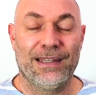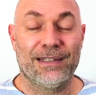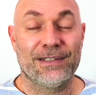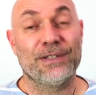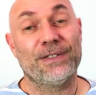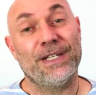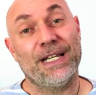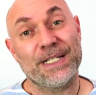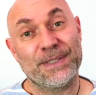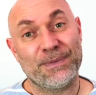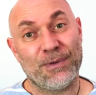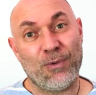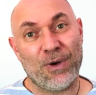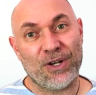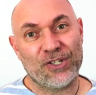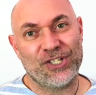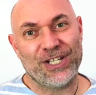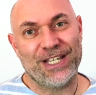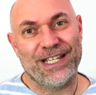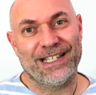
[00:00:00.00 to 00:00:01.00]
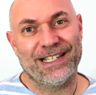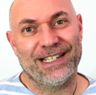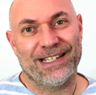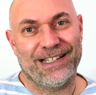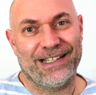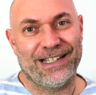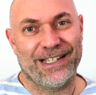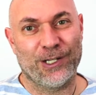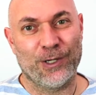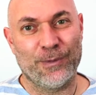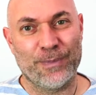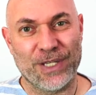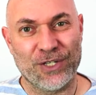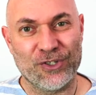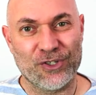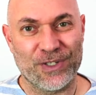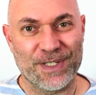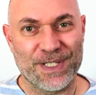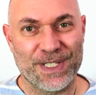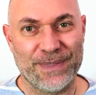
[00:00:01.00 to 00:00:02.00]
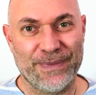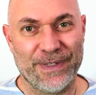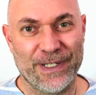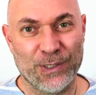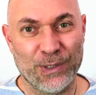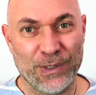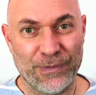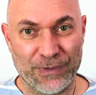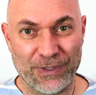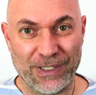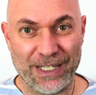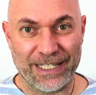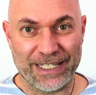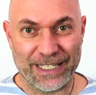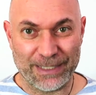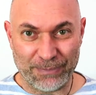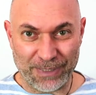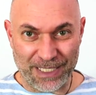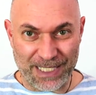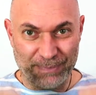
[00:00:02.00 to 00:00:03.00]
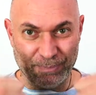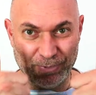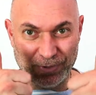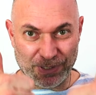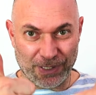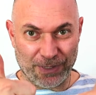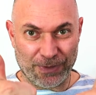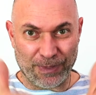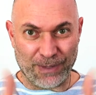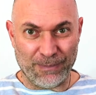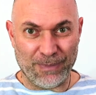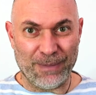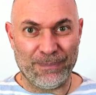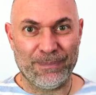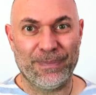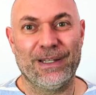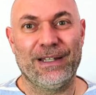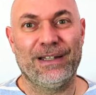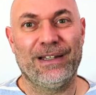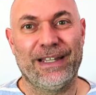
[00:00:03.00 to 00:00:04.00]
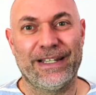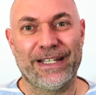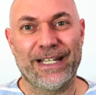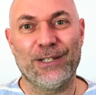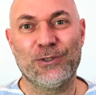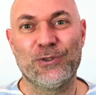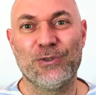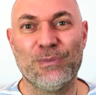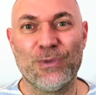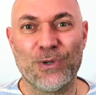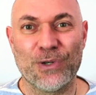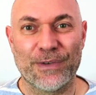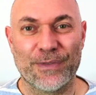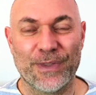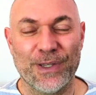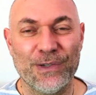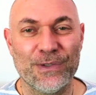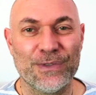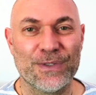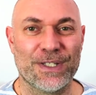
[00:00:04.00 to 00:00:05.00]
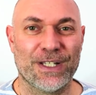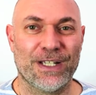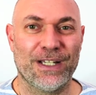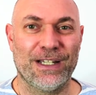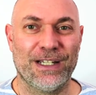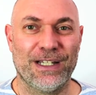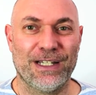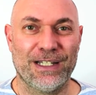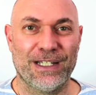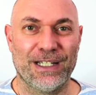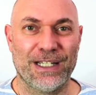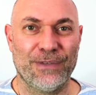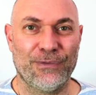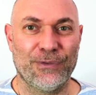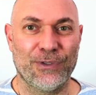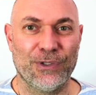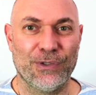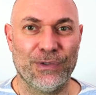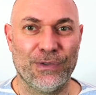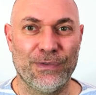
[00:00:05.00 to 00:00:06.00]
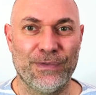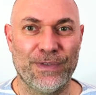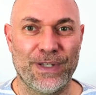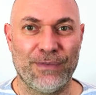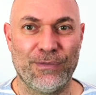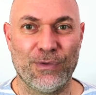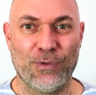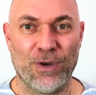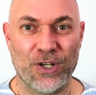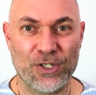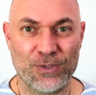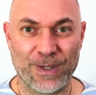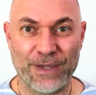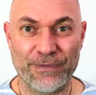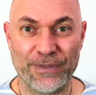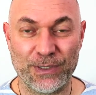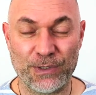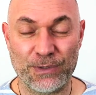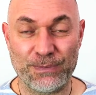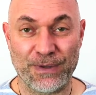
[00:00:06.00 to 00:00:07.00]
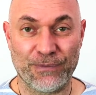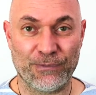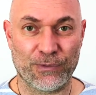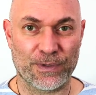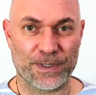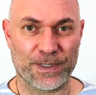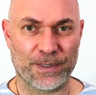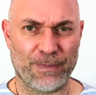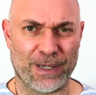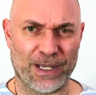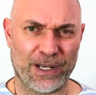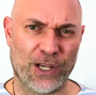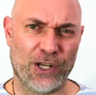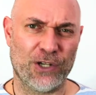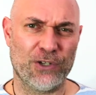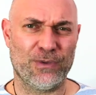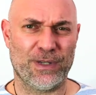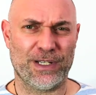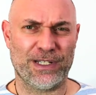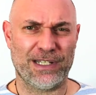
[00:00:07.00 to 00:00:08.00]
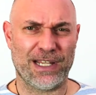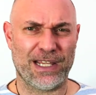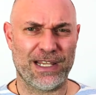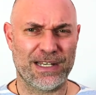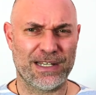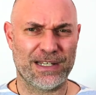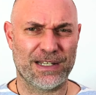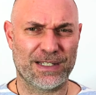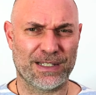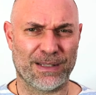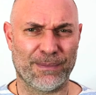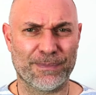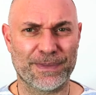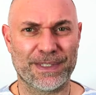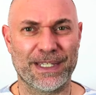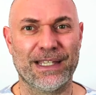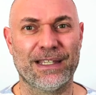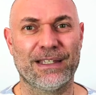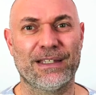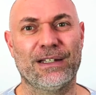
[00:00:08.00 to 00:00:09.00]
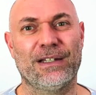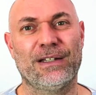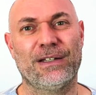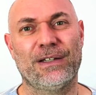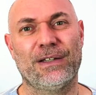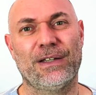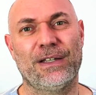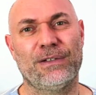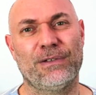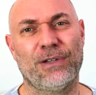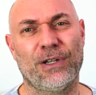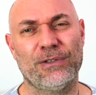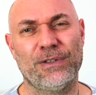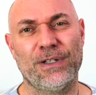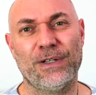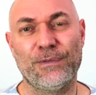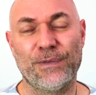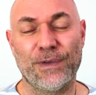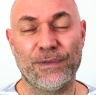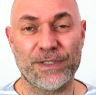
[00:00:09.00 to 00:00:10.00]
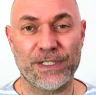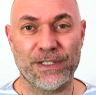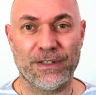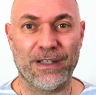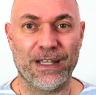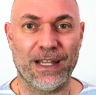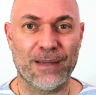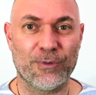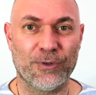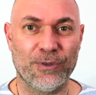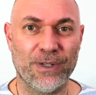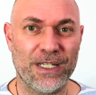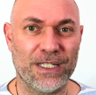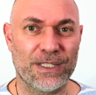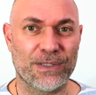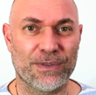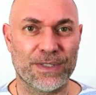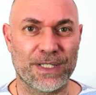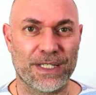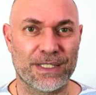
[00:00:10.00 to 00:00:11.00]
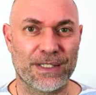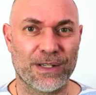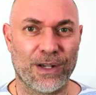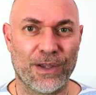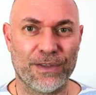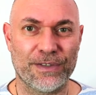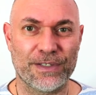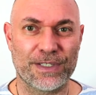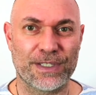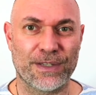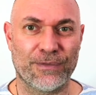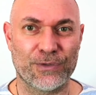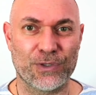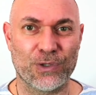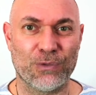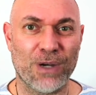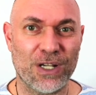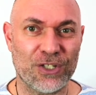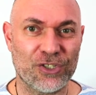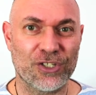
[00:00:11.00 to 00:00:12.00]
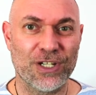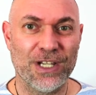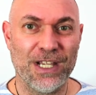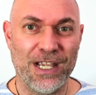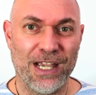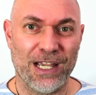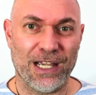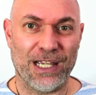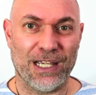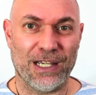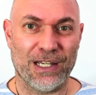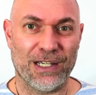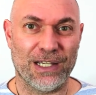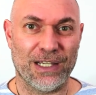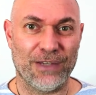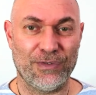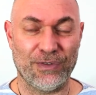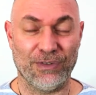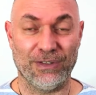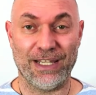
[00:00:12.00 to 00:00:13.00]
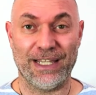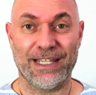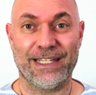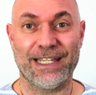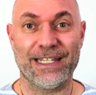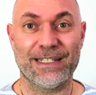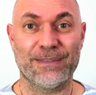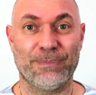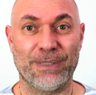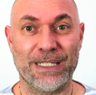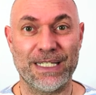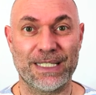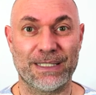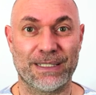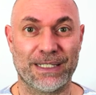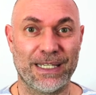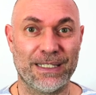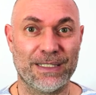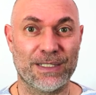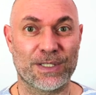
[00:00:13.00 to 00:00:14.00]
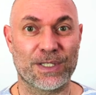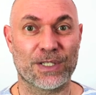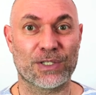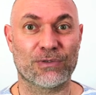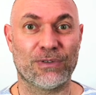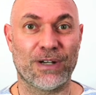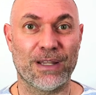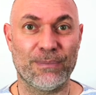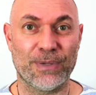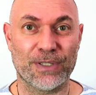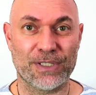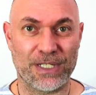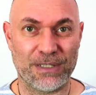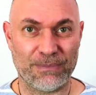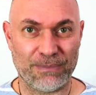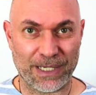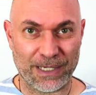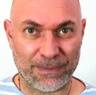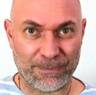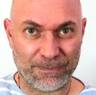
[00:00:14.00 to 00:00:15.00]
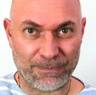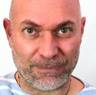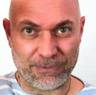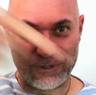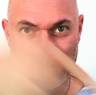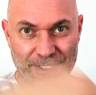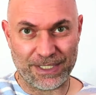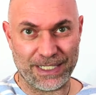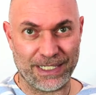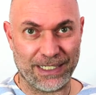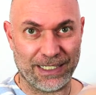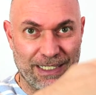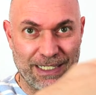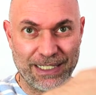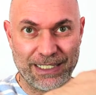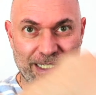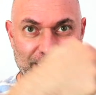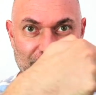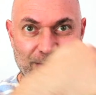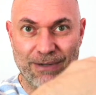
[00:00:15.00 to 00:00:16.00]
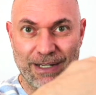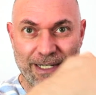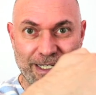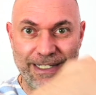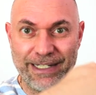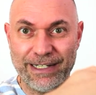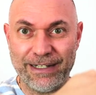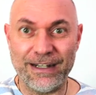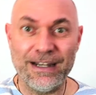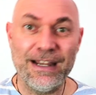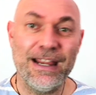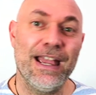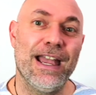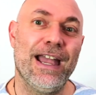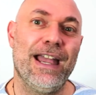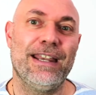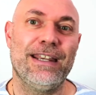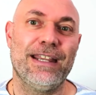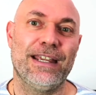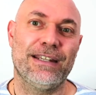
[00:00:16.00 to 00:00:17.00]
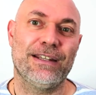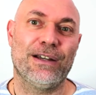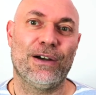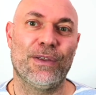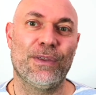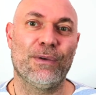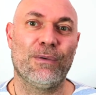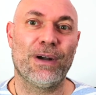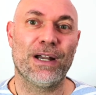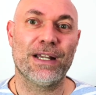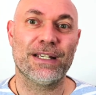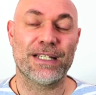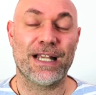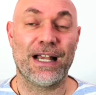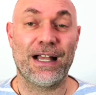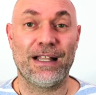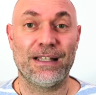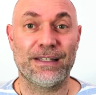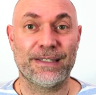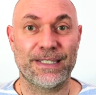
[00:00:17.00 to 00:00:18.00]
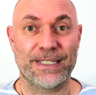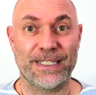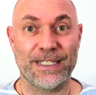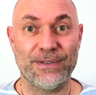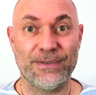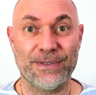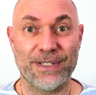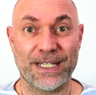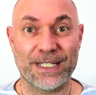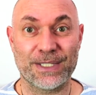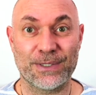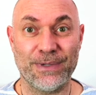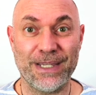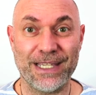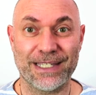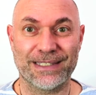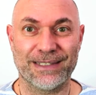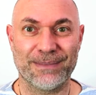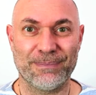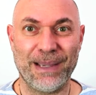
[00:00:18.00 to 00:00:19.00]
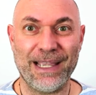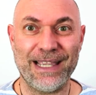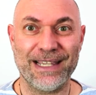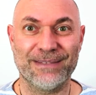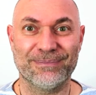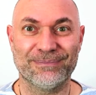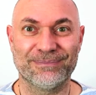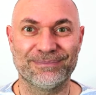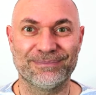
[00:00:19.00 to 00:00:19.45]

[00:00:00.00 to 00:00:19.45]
So thanks for watching. I hope you enjoyed this video. If you like it, please put a thumb up and I'll do more of those. If you've never watched my videos before, there's about 100 and something and 115 libraries, so there's other stuff to watch. If you like it, please hit the subscribe button by clicking right here. And then otherwise, I'll see you next week. Bye.